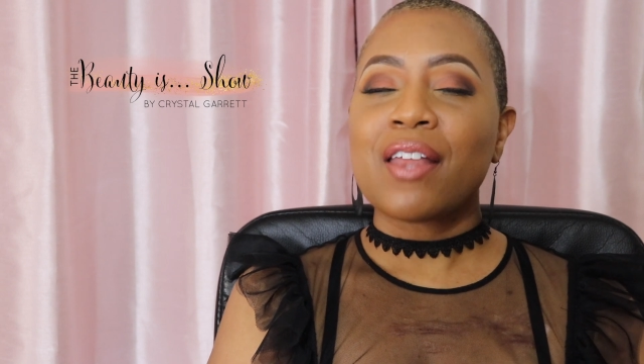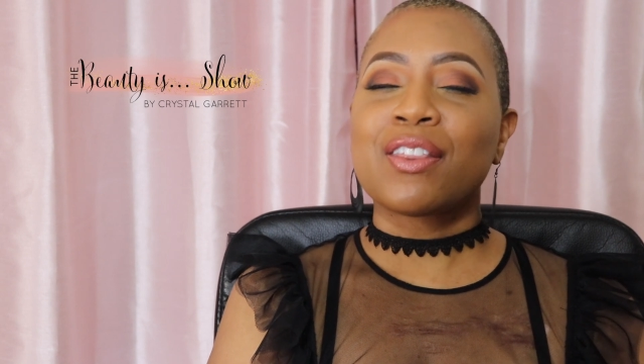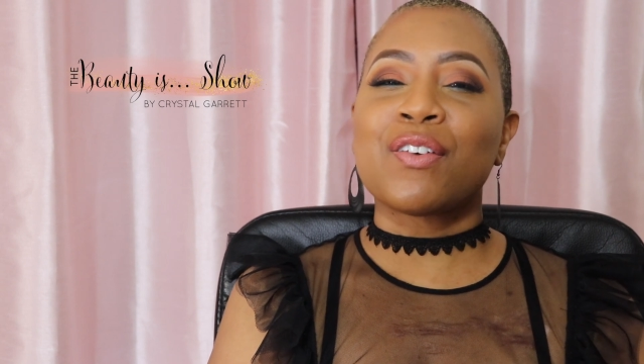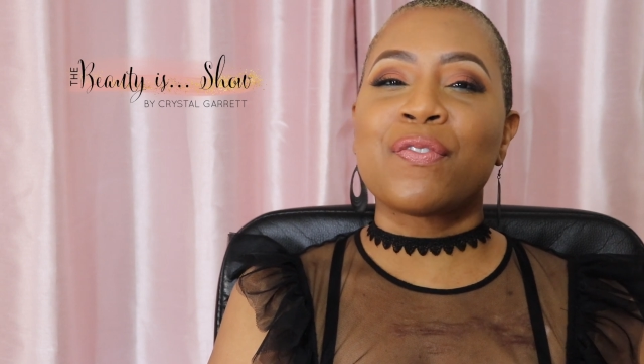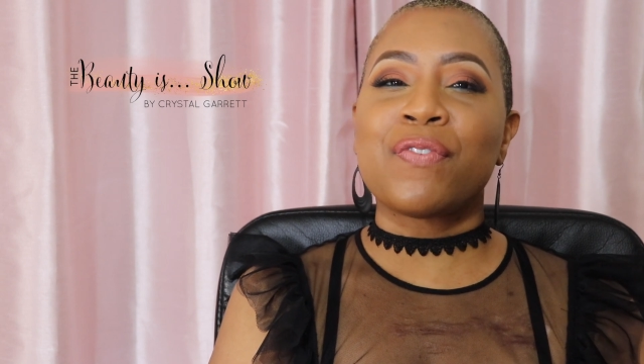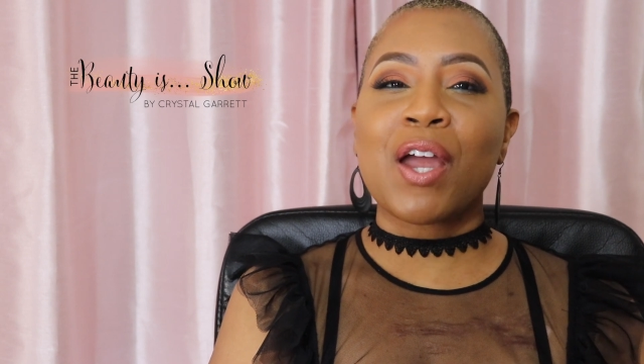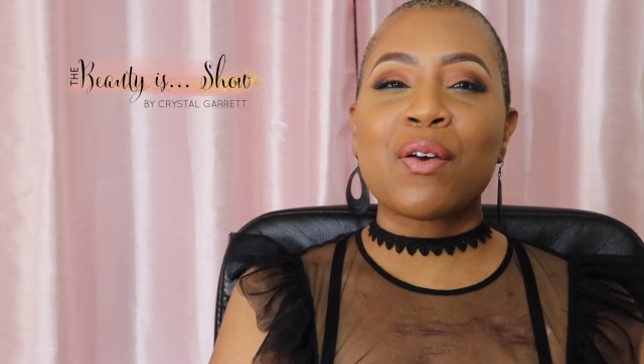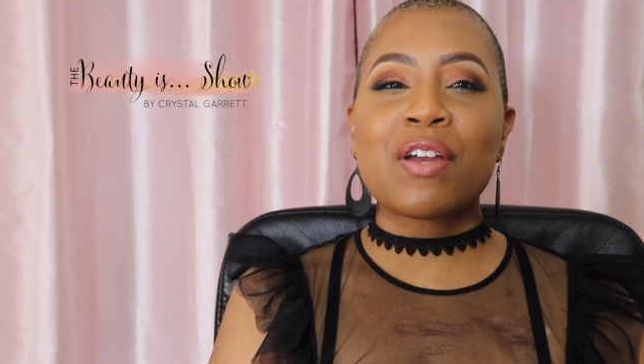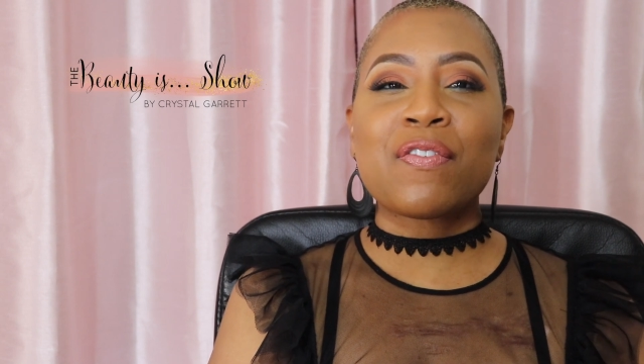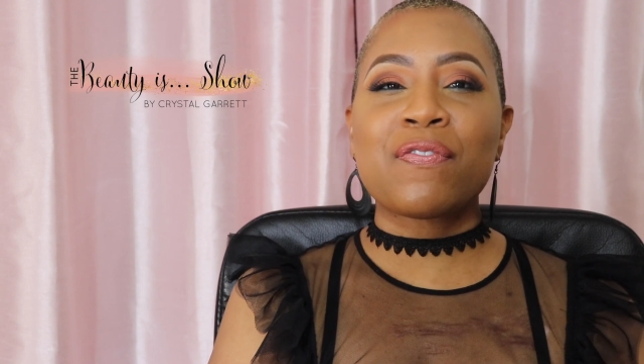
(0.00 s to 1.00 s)
the
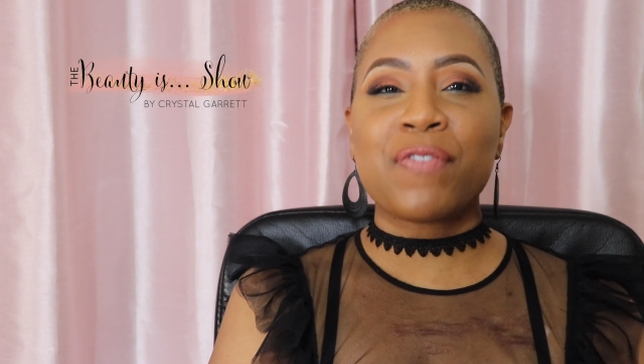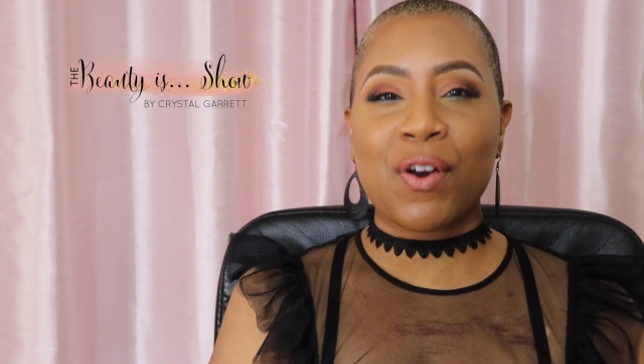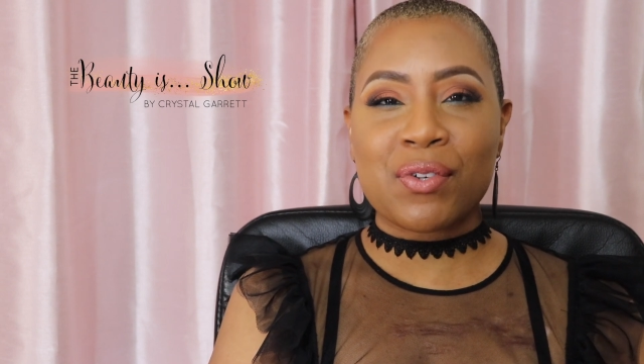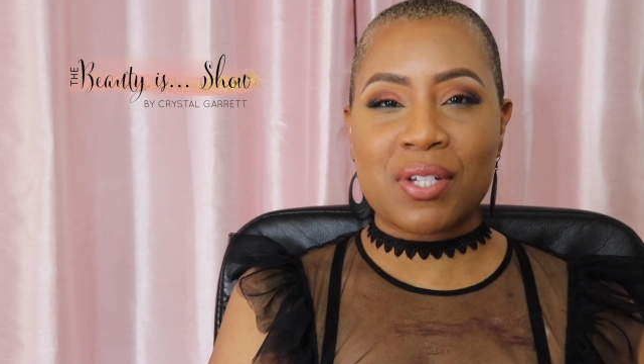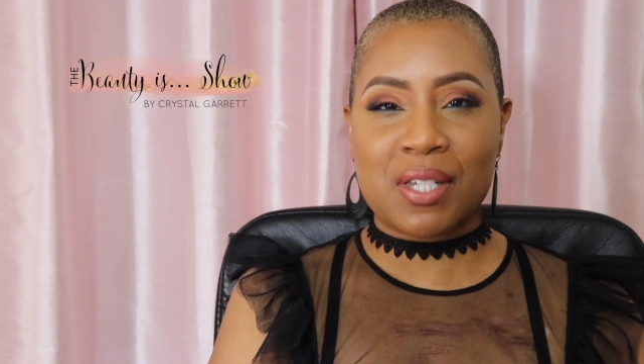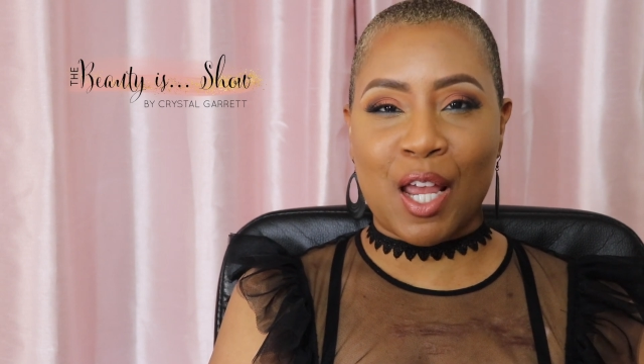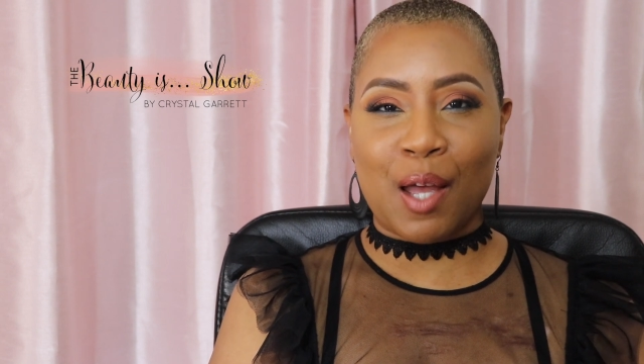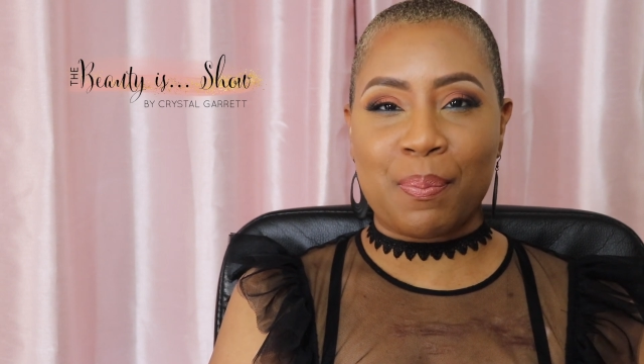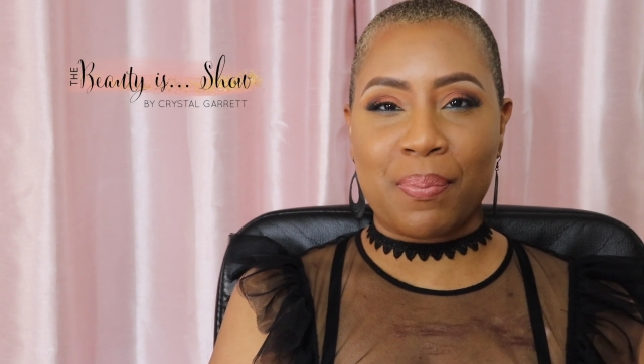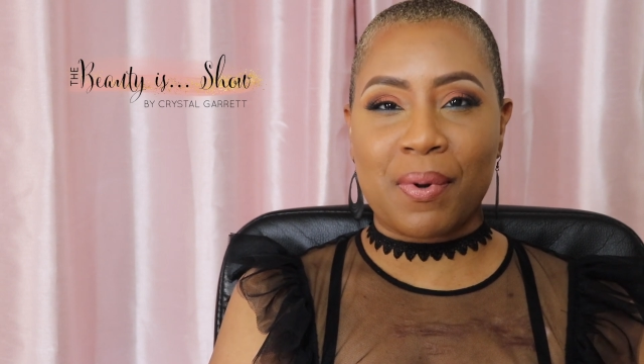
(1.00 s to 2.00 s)
very first
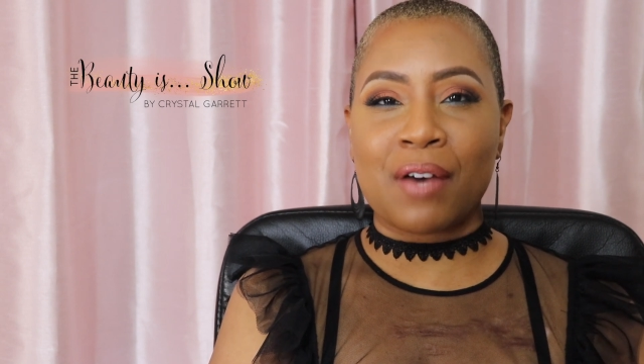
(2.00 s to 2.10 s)
step